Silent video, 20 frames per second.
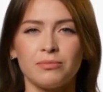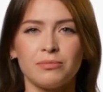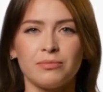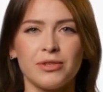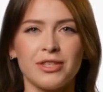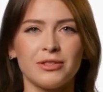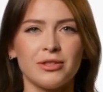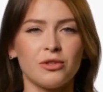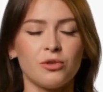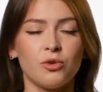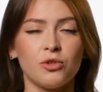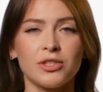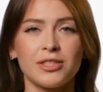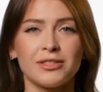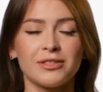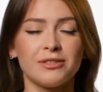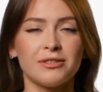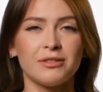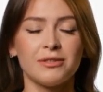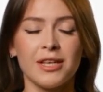That's
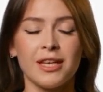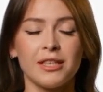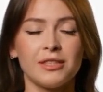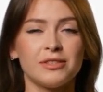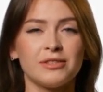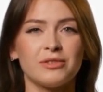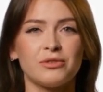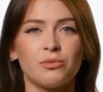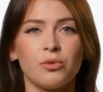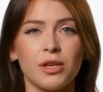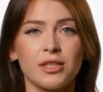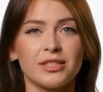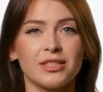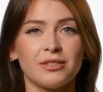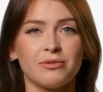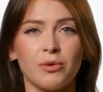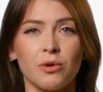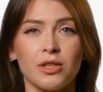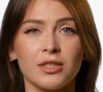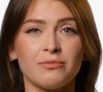according to the latest
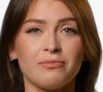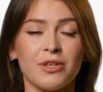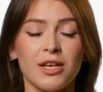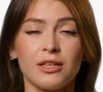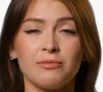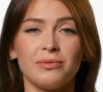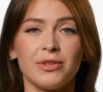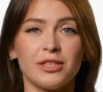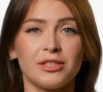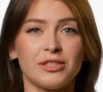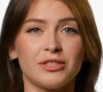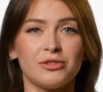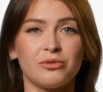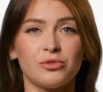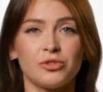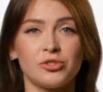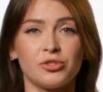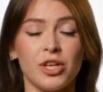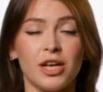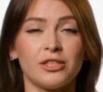2025
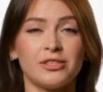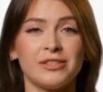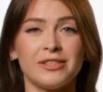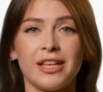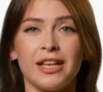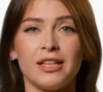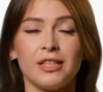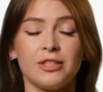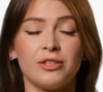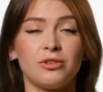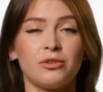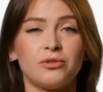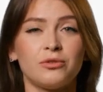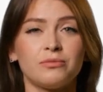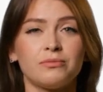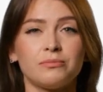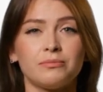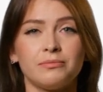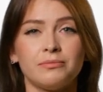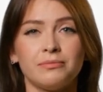industry trend data.
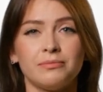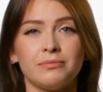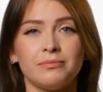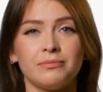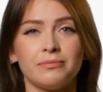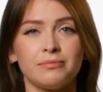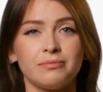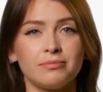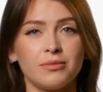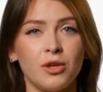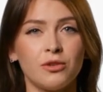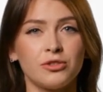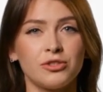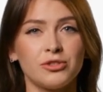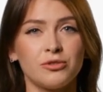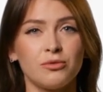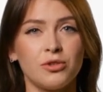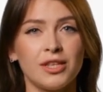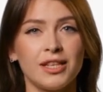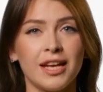
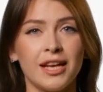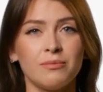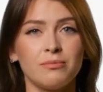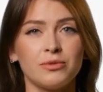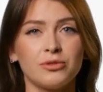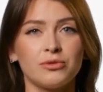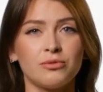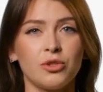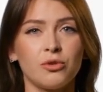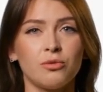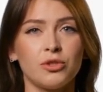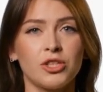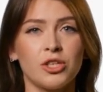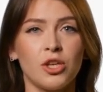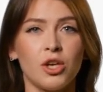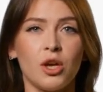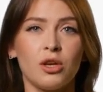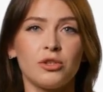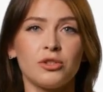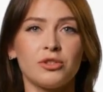Odoo enables what we
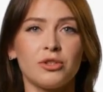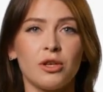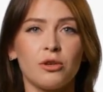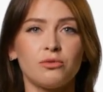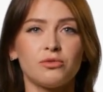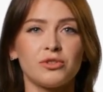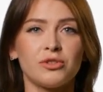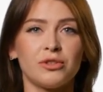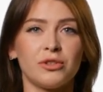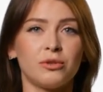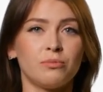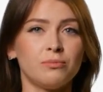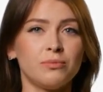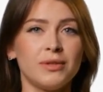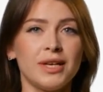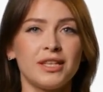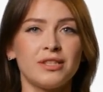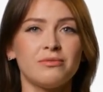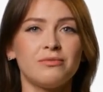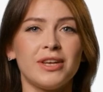call closed-loop
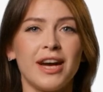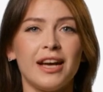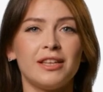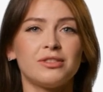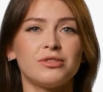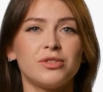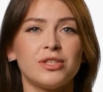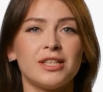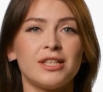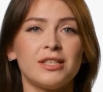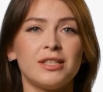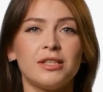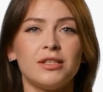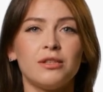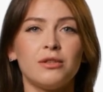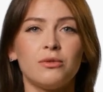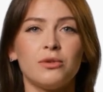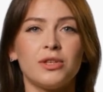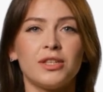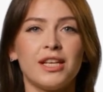manufacturing,
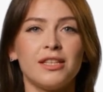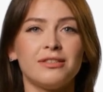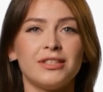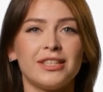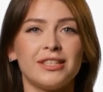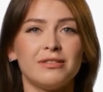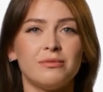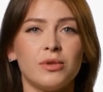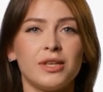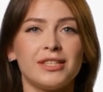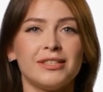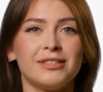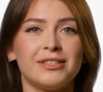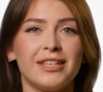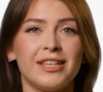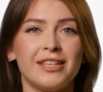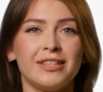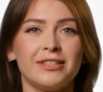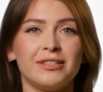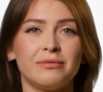where nothing is
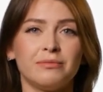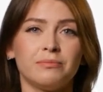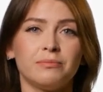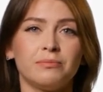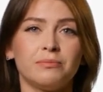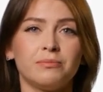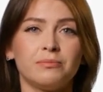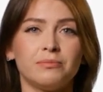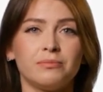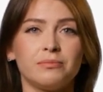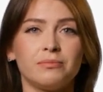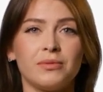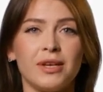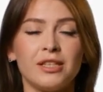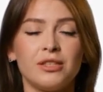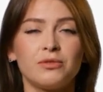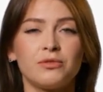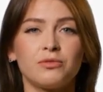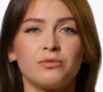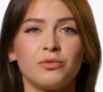wasted.
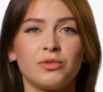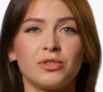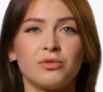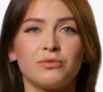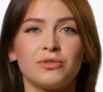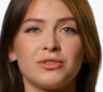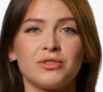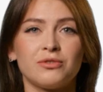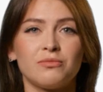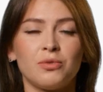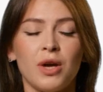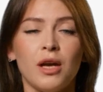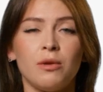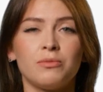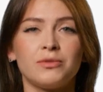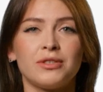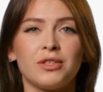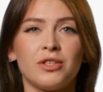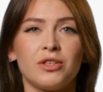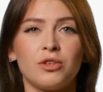Reuse reduces raw
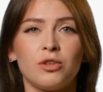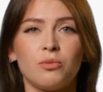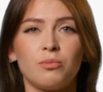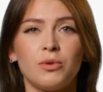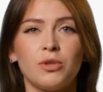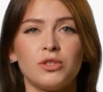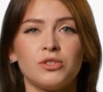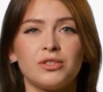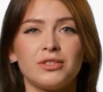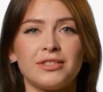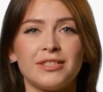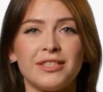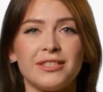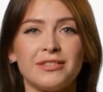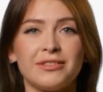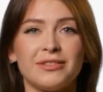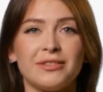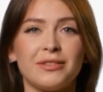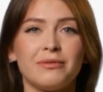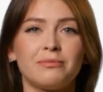material
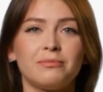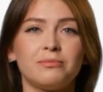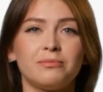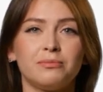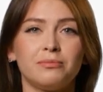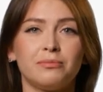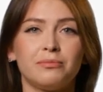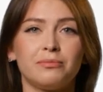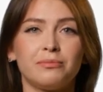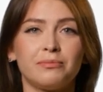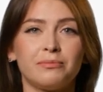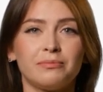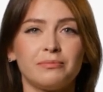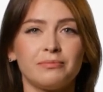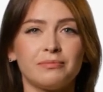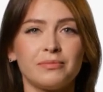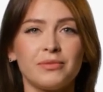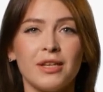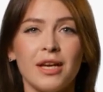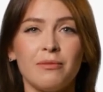purchases.
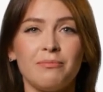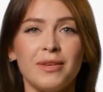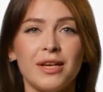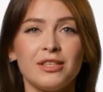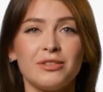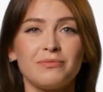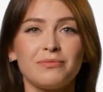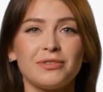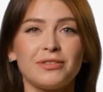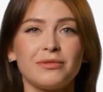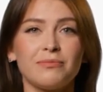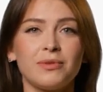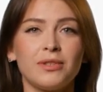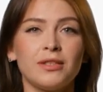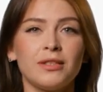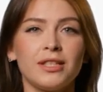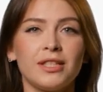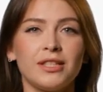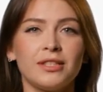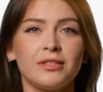You get better
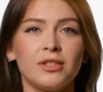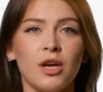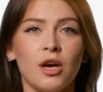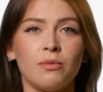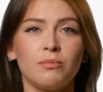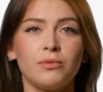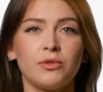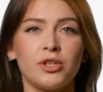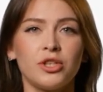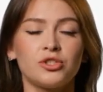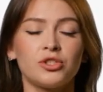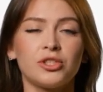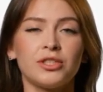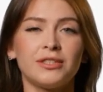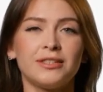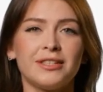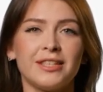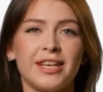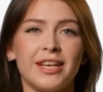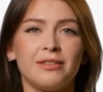visibility into operations and